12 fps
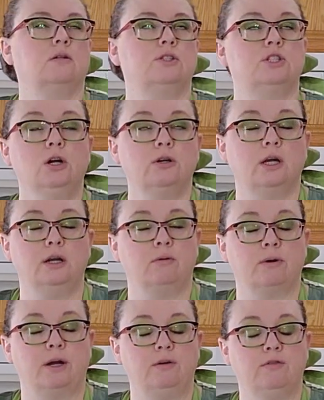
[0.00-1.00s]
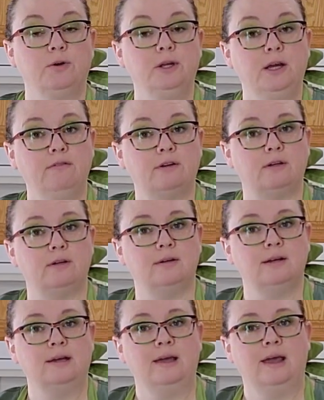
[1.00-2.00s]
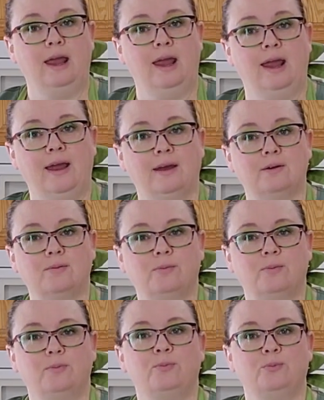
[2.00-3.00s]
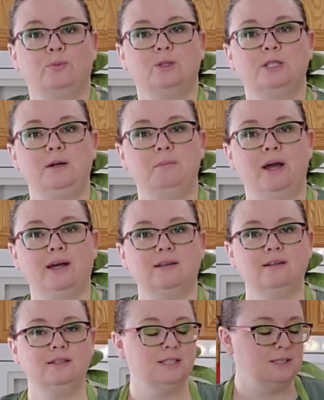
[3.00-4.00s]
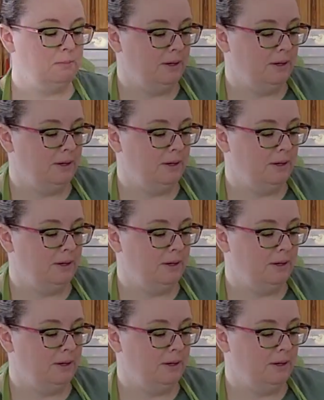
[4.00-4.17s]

start getting ready for the oven. And we'll see you back in just a